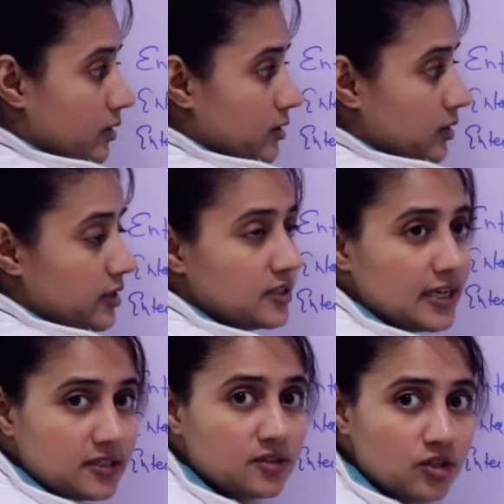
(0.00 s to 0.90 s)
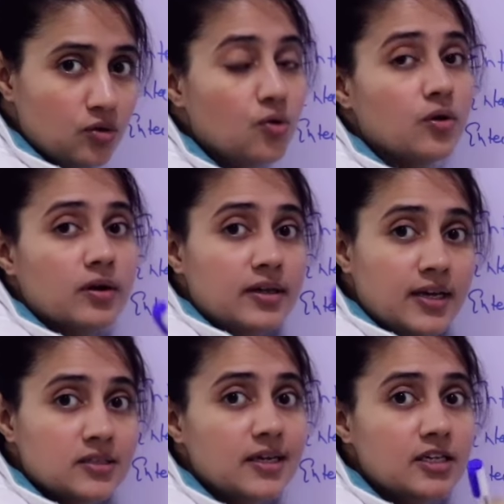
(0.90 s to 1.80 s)
It is less than 0,
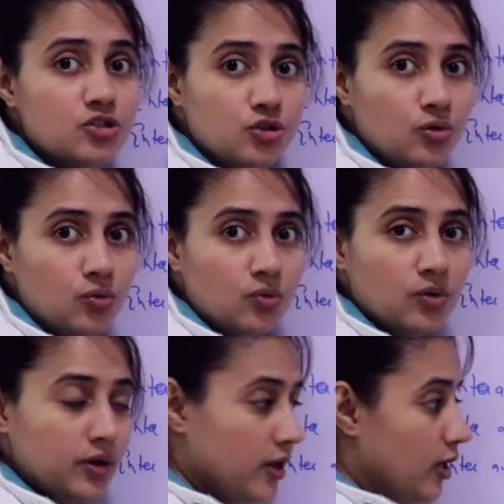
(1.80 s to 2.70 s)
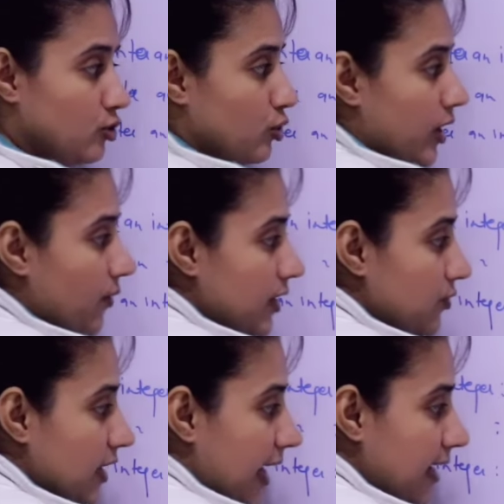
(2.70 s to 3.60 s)
yes, it is true. So now
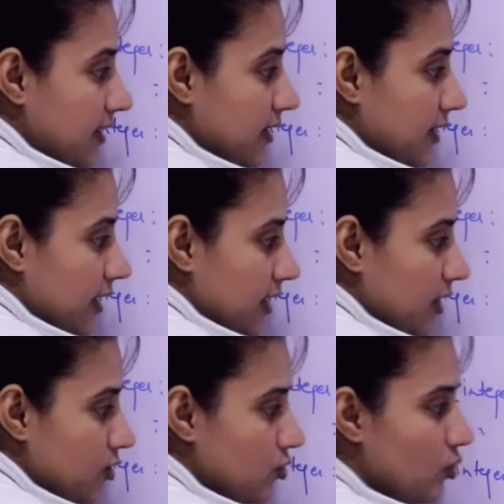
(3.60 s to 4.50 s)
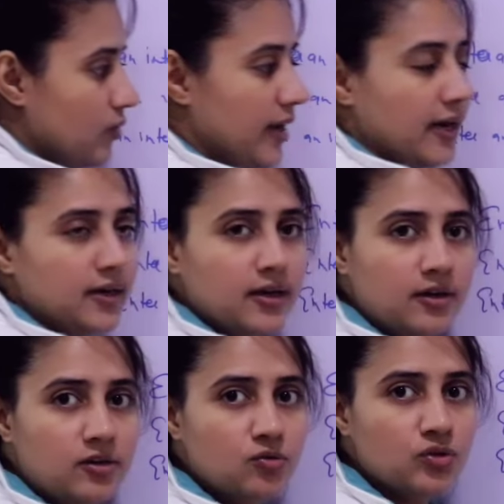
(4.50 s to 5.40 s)
it will enter here, control will enter
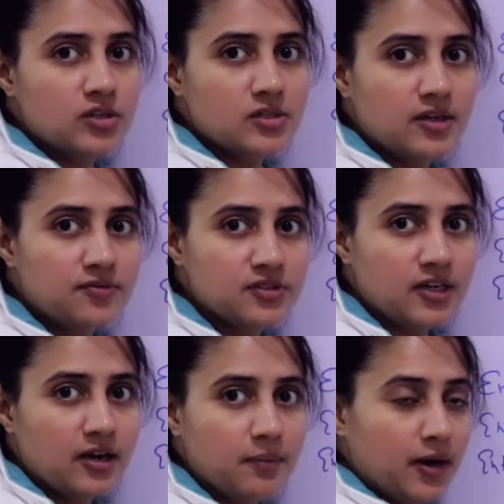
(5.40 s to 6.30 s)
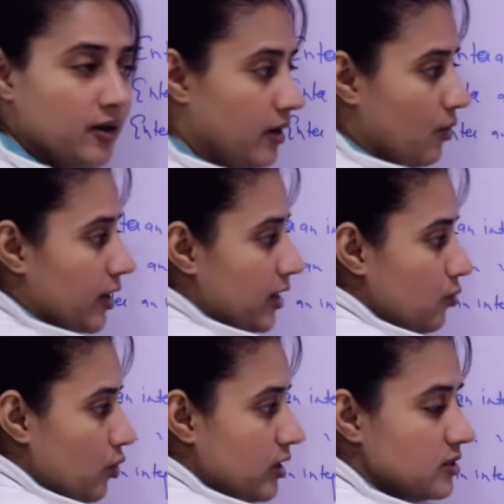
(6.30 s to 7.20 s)
into this if statement. Now
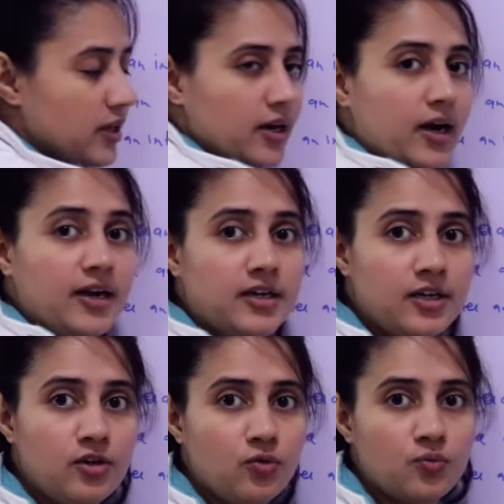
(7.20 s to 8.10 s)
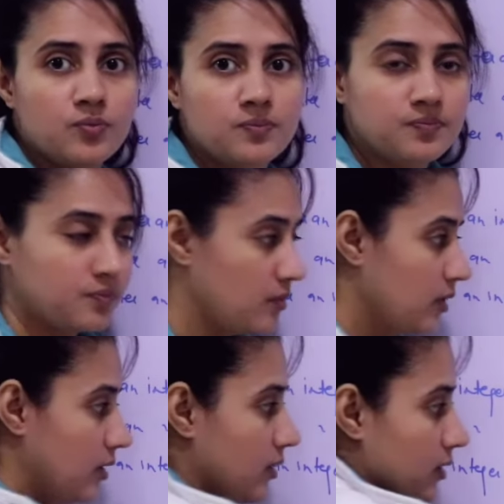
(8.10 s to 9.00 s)
here what is there? Continue.
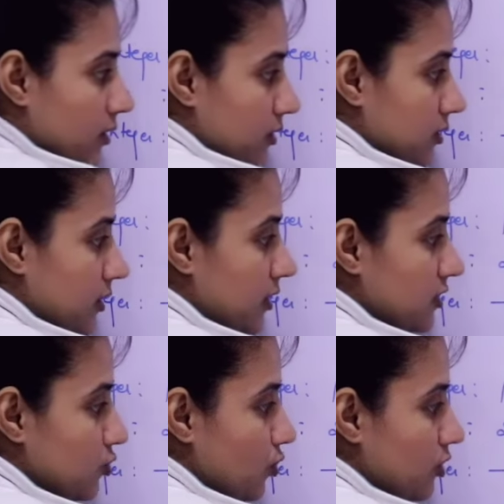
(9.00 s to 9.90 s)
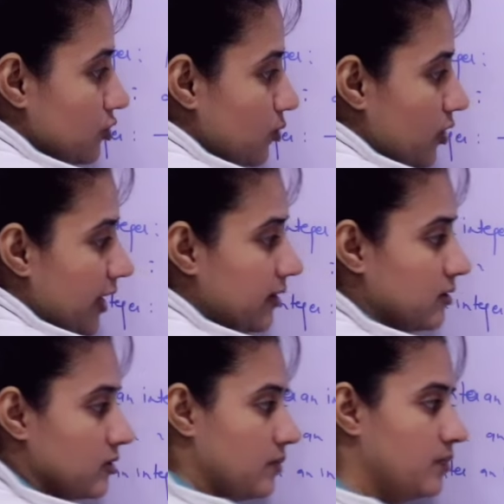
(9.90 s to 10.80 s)
See, this is what, small
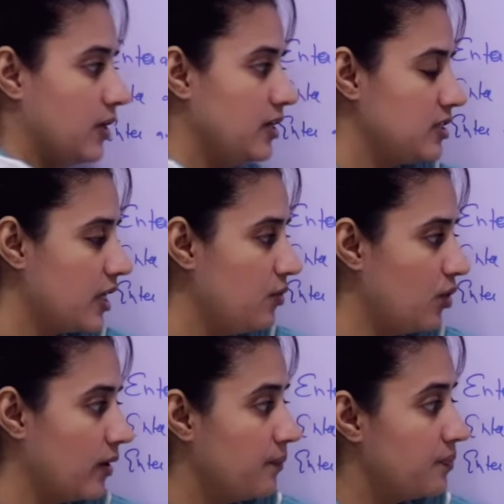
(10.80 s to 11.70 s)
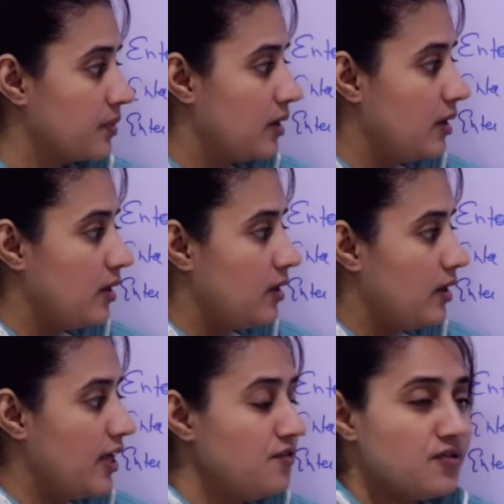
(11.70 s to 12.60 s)
letters, it is a keyword.
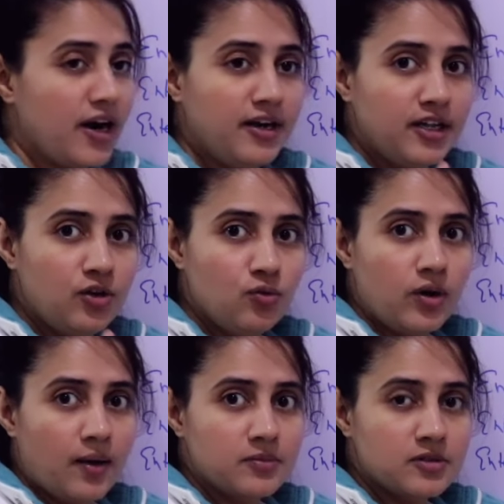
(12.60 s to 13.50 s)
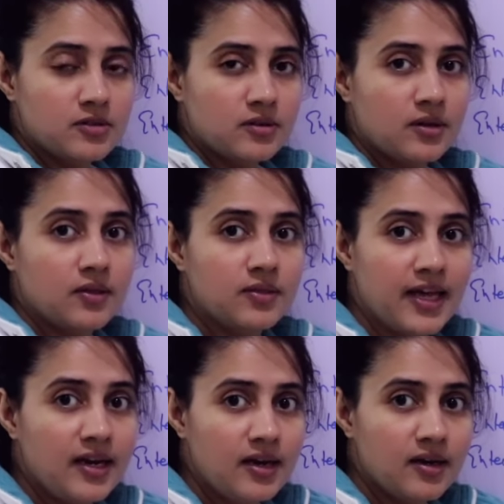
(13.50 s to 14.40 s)
If continue comes,
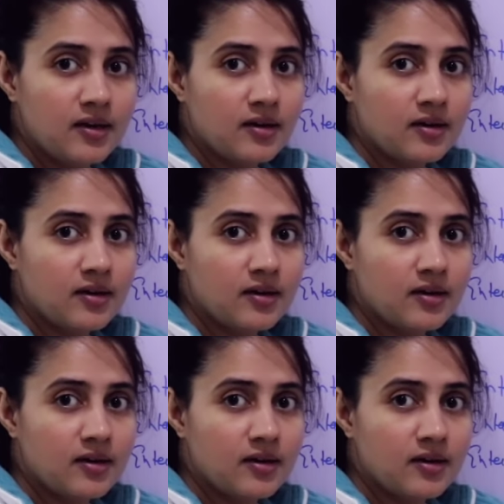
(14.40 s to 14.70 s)
then